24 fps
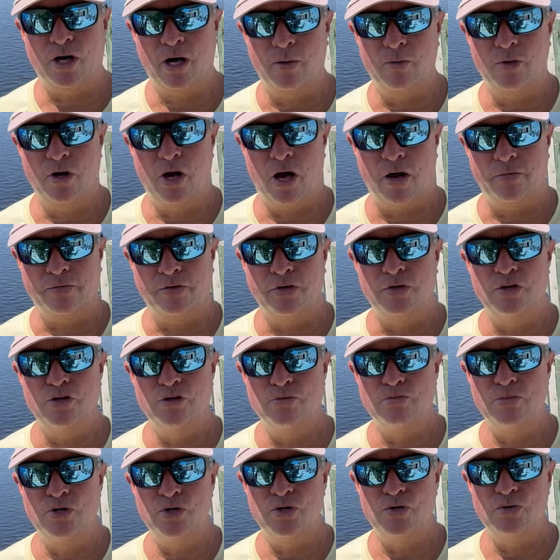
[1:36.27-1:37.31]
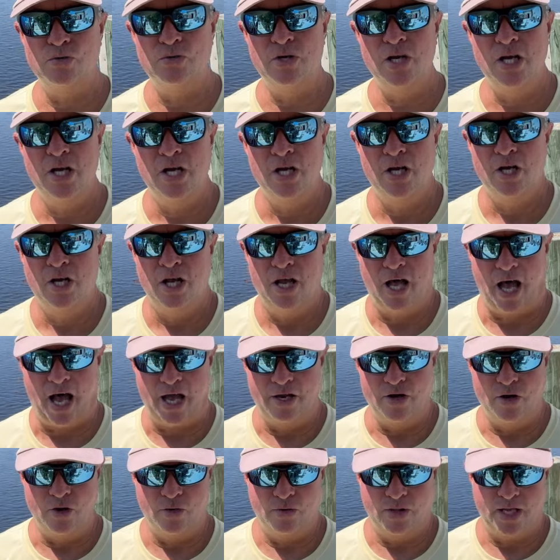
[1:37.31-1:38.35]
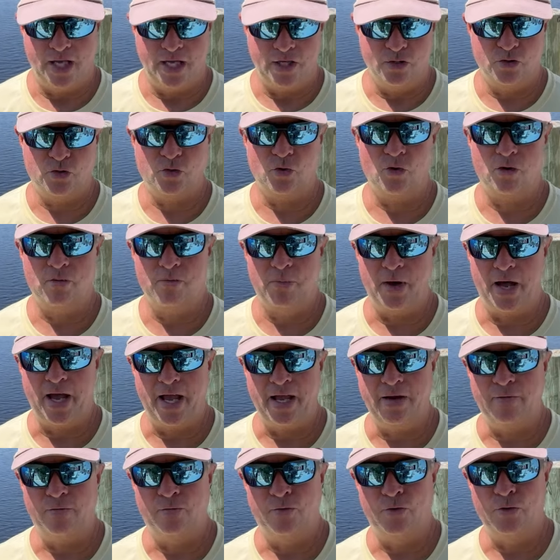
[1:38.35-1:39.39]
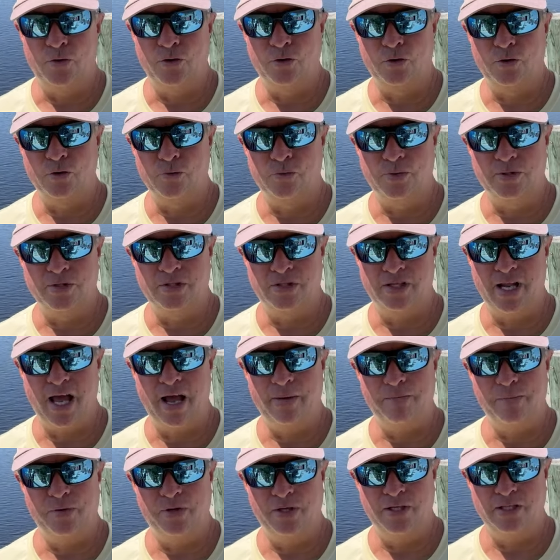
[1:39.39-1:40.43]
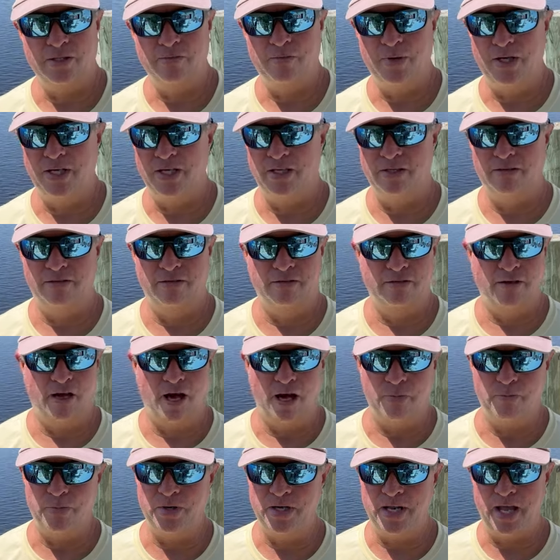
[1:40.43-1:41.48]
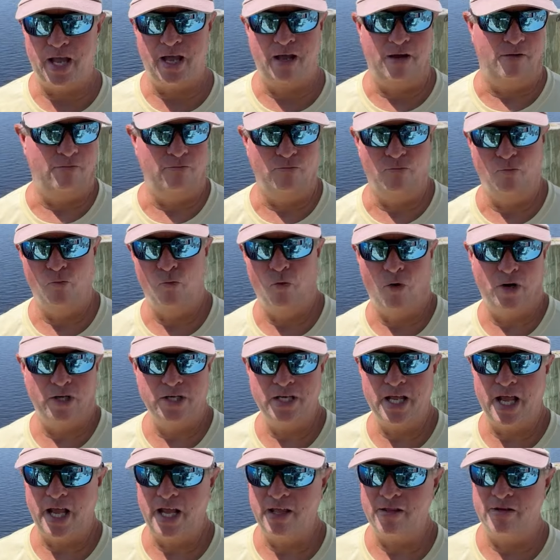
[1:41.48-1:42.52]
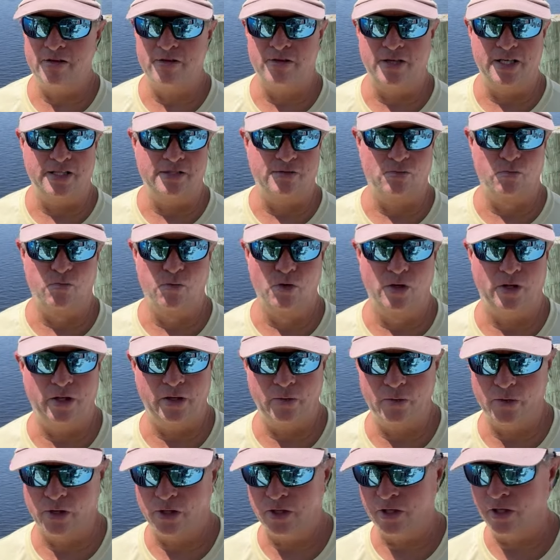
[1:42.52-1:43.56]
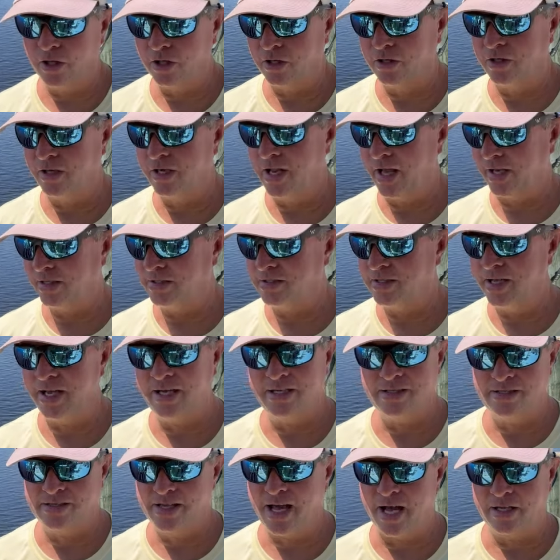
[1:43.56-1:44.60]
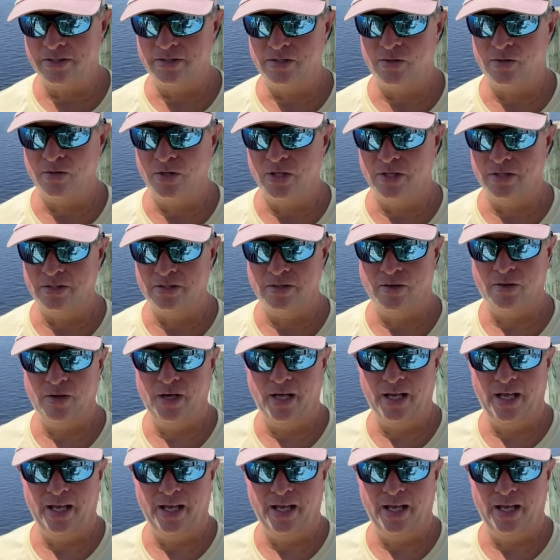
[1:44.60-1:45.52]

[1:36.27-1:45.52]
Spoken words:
coming off the new moon. I know the inshore bite for grouper and snapper has been up and down. One day it's really, really good. The next day it's not so good. So